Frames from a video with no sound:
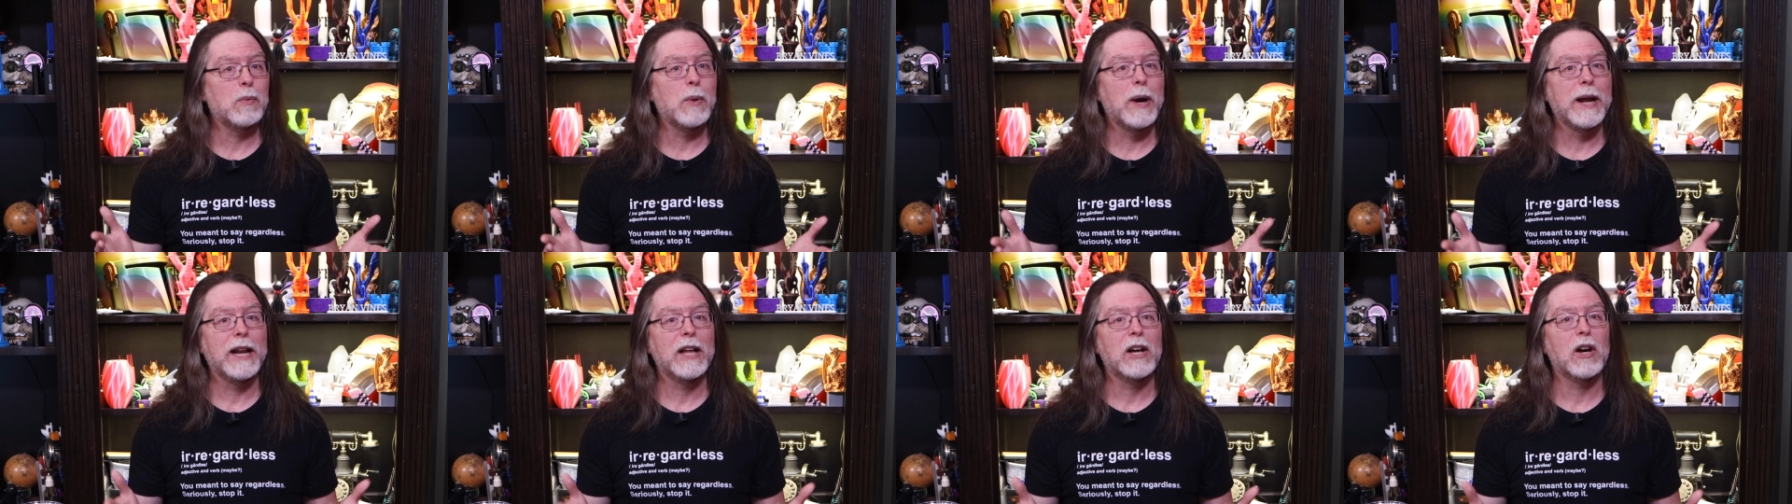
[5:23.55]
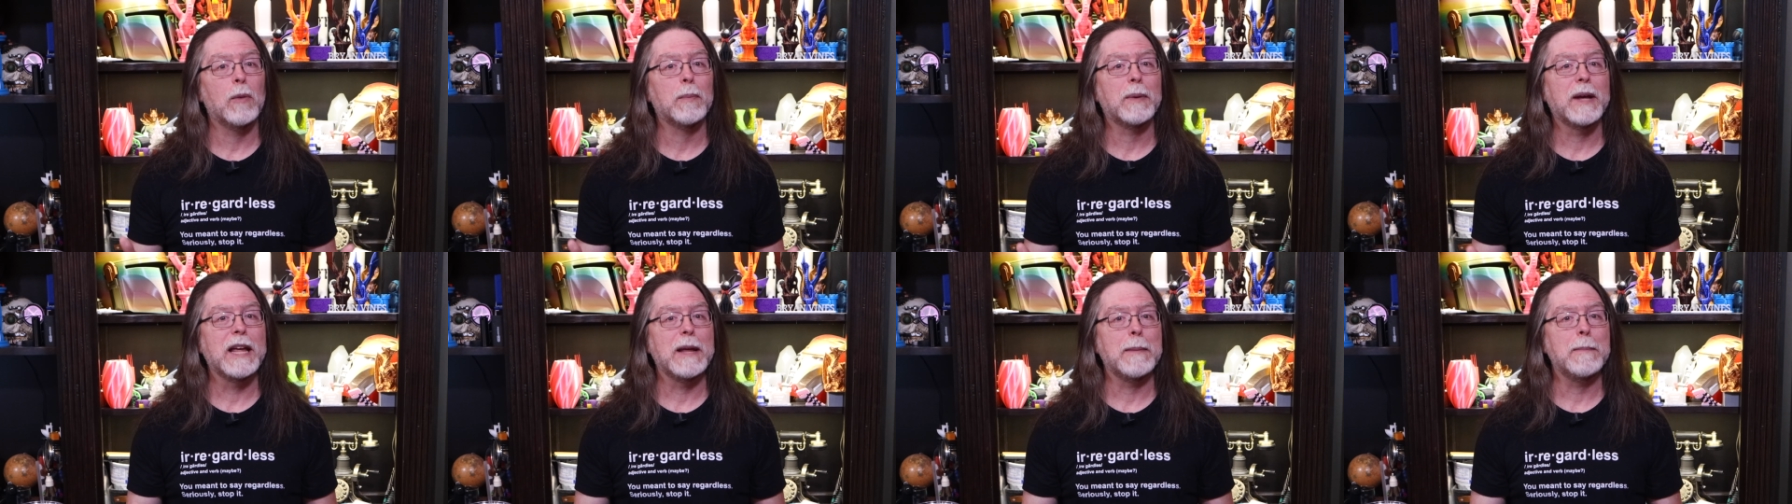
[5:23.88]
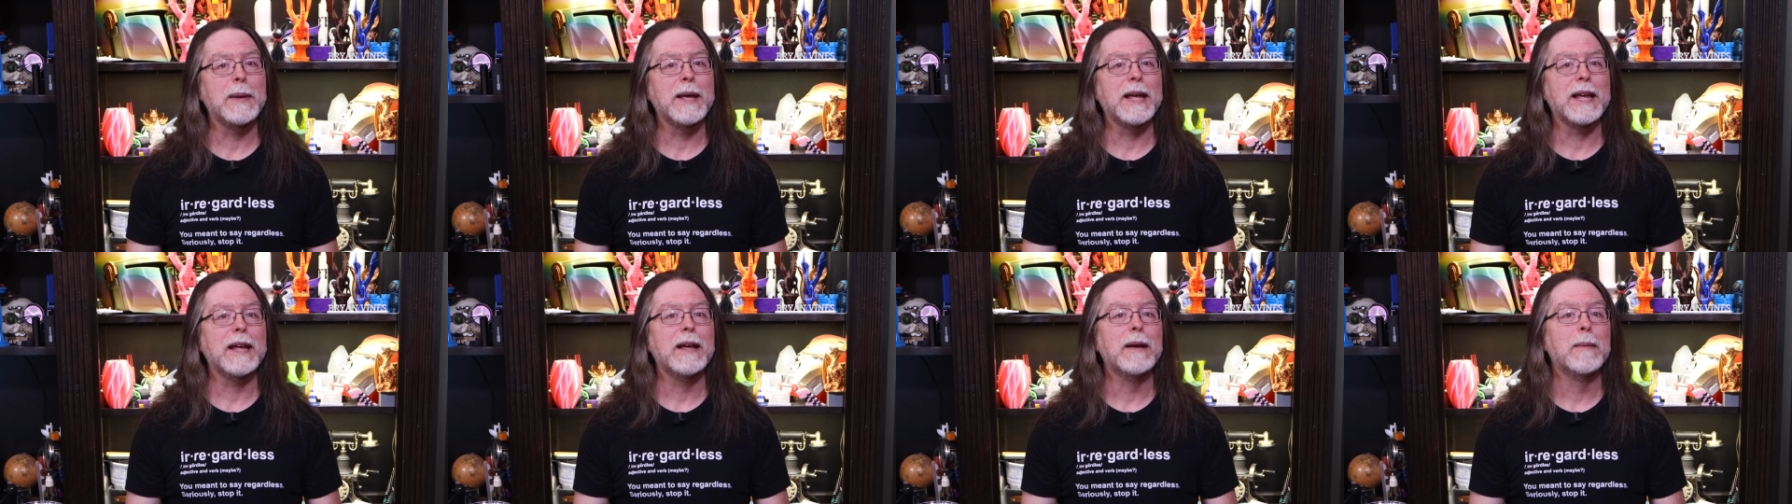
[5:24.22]
way to help keep
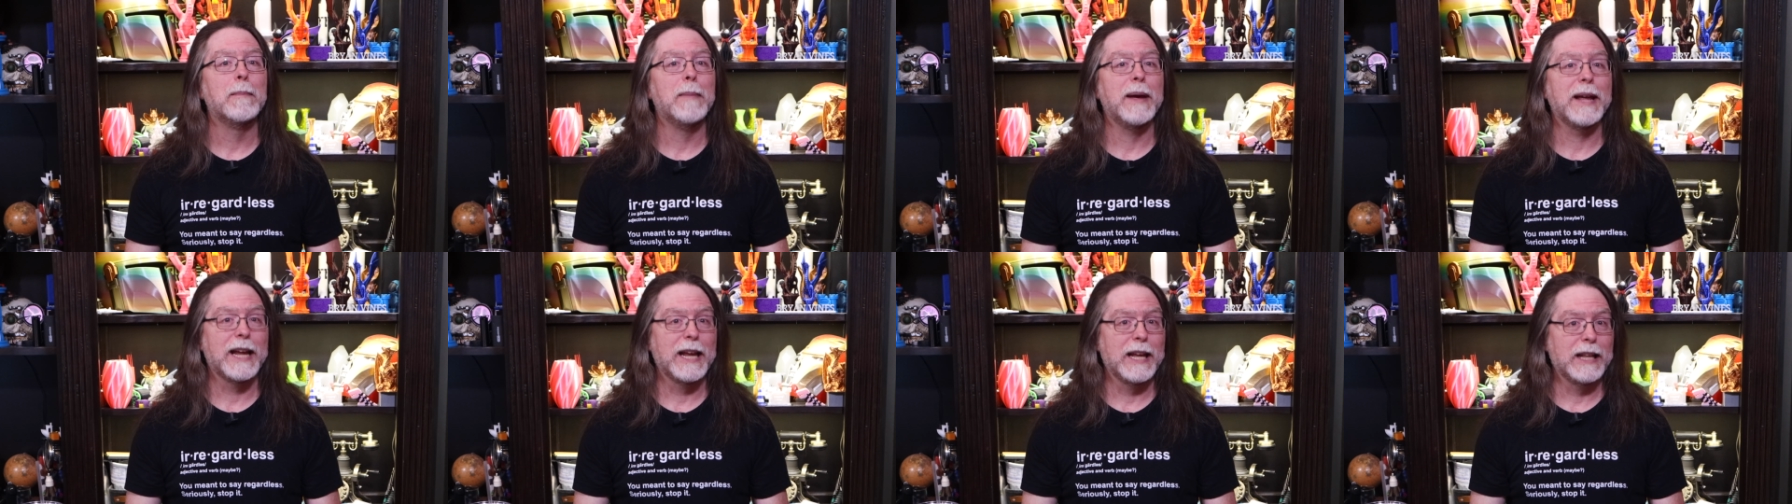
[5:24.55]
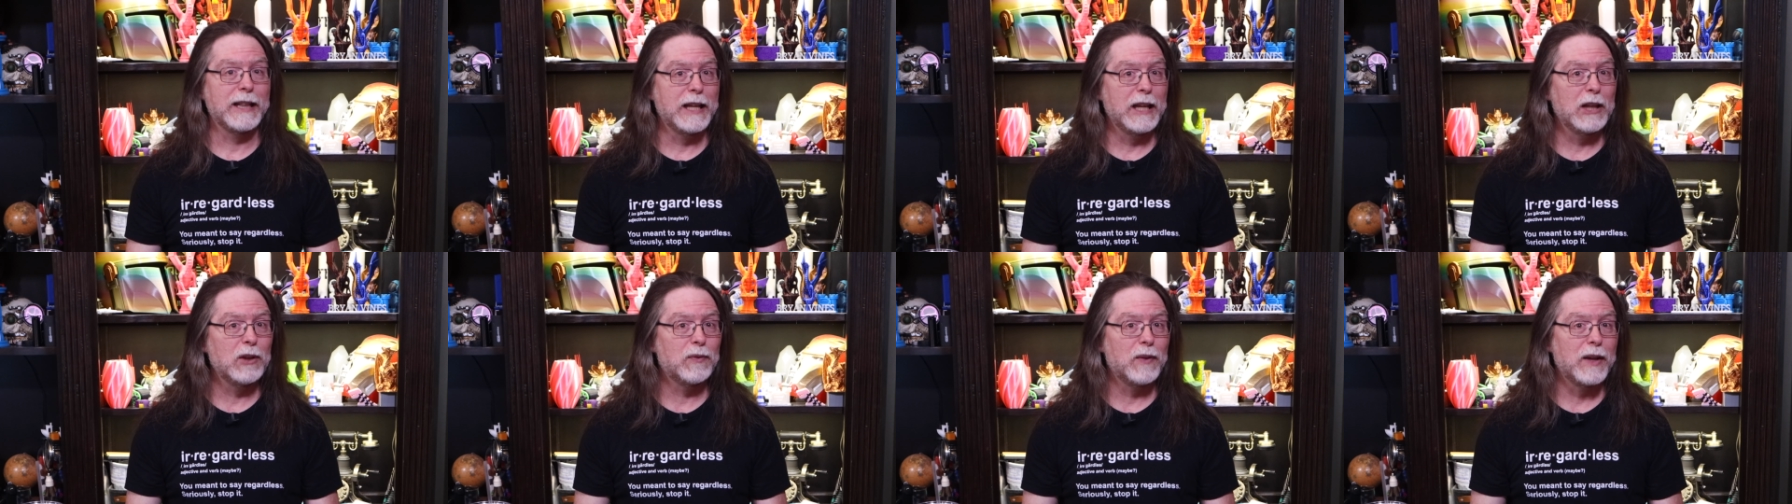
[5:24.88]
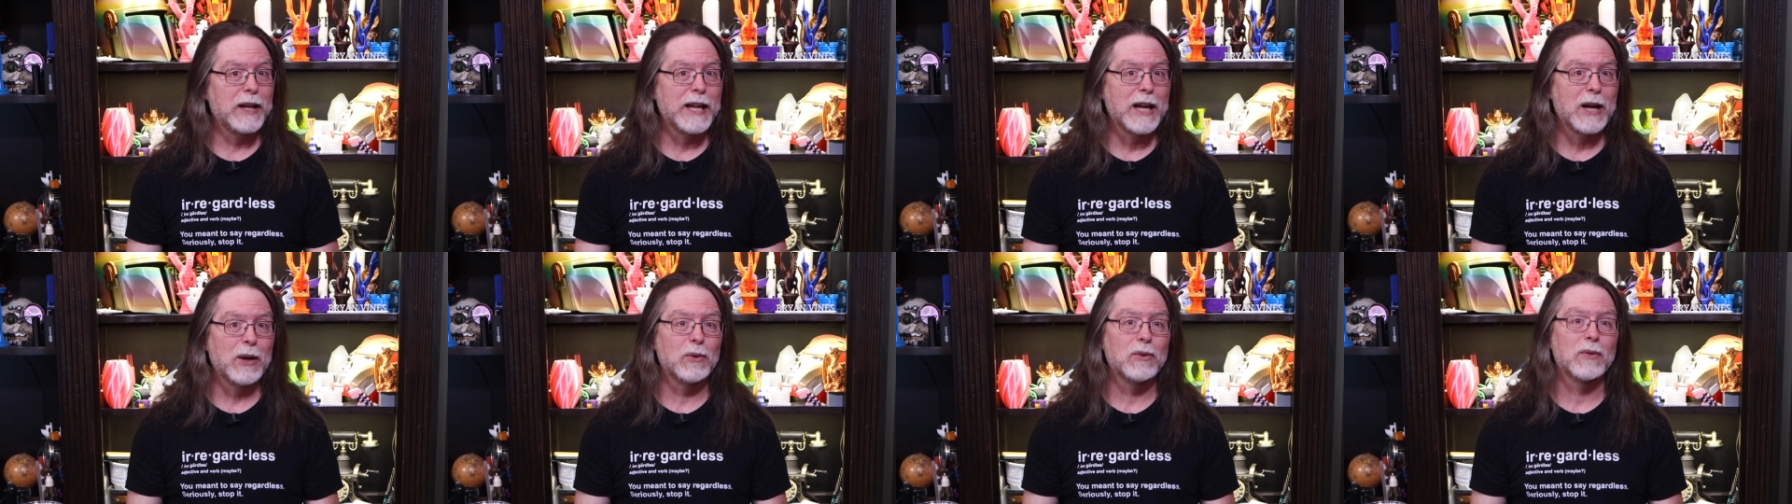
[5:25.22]
me making these
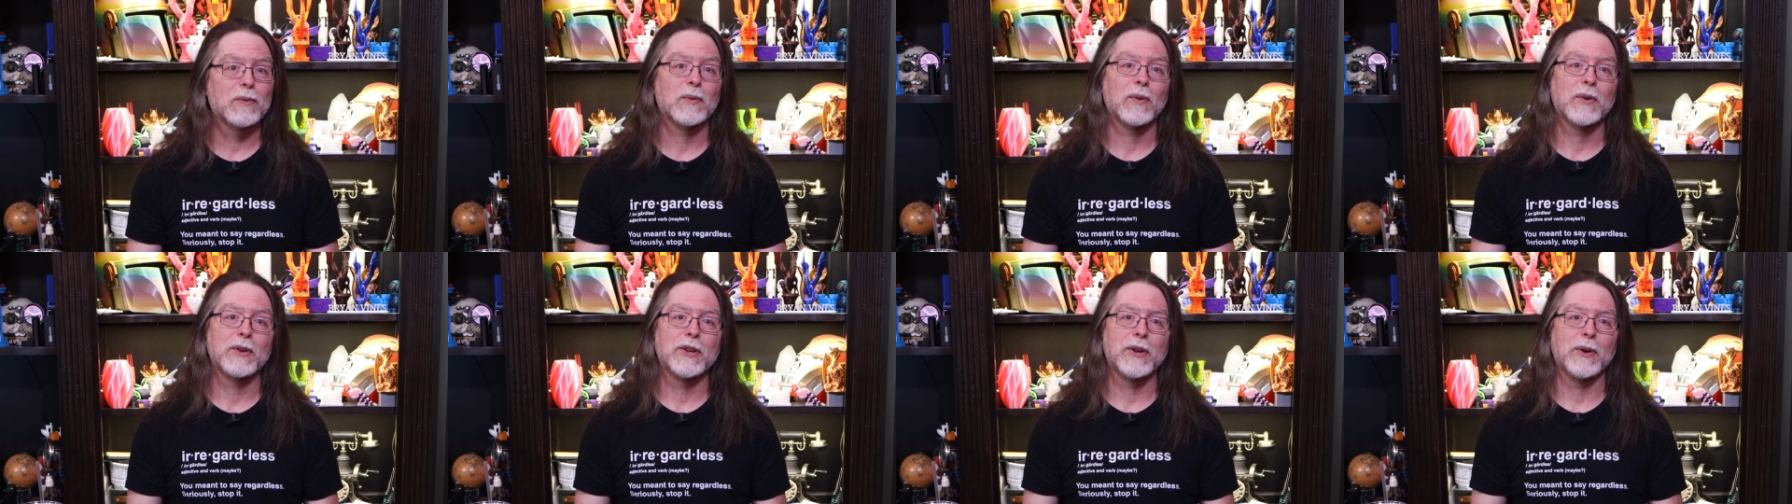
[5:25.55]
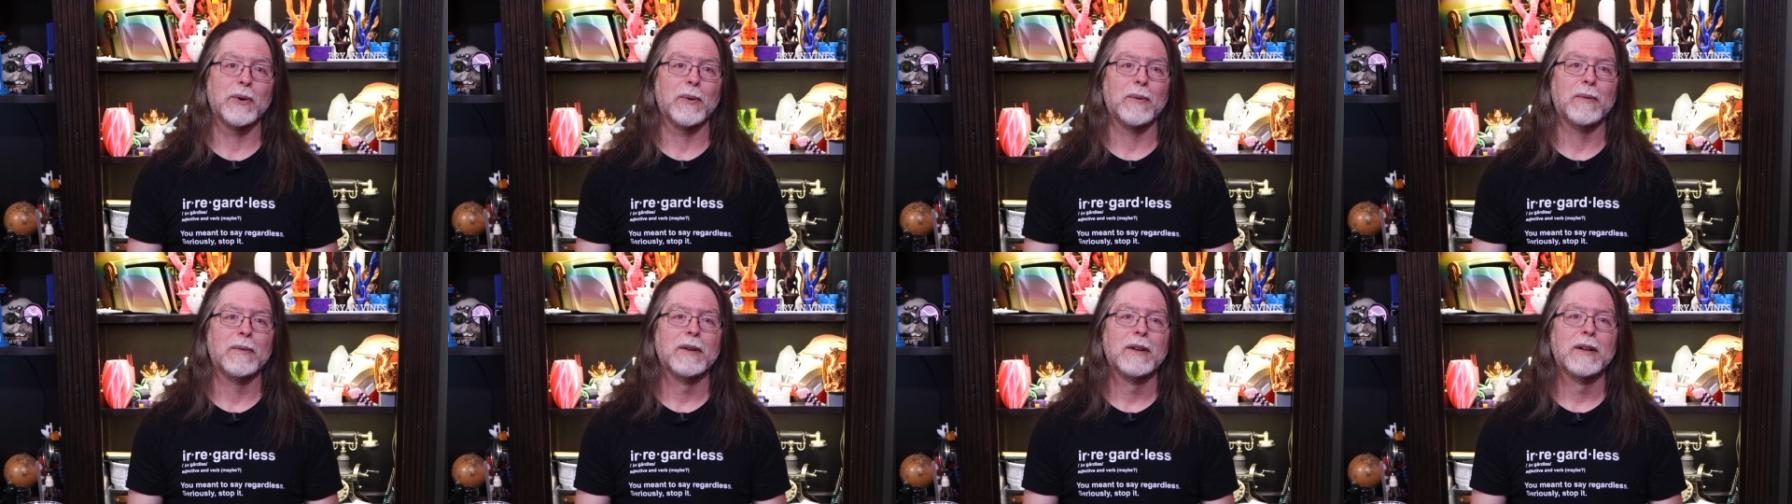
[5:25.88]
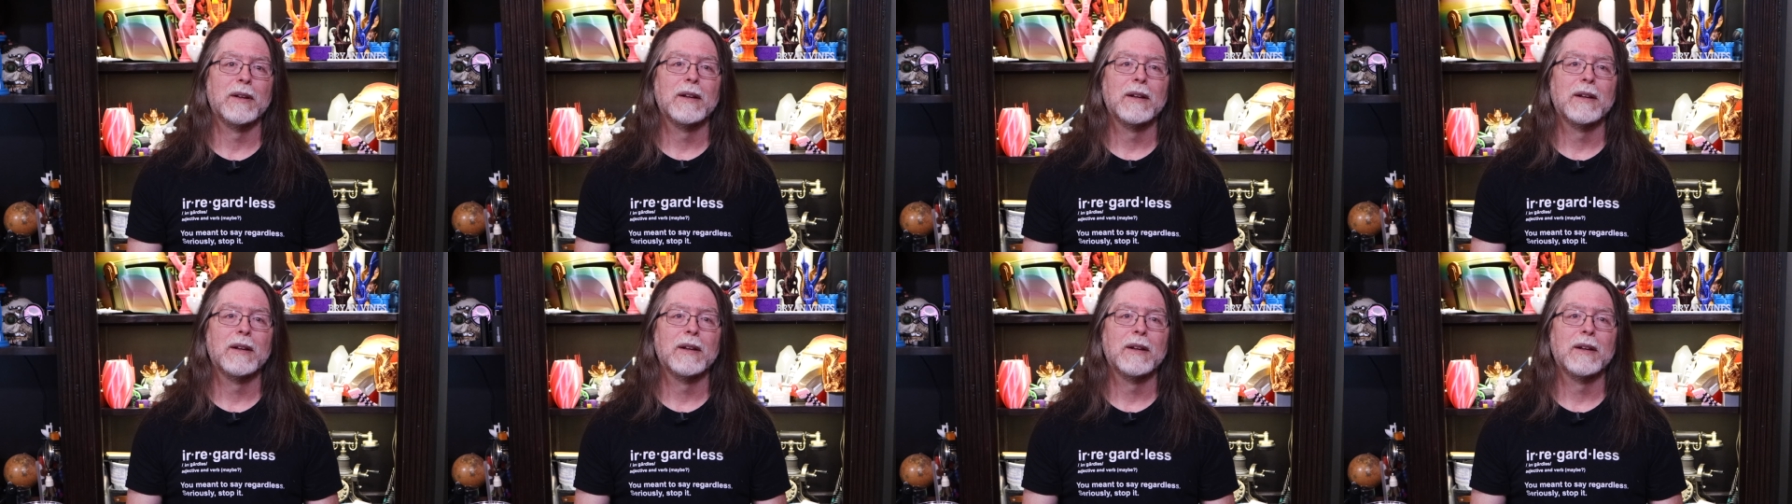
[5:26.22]
videos for you.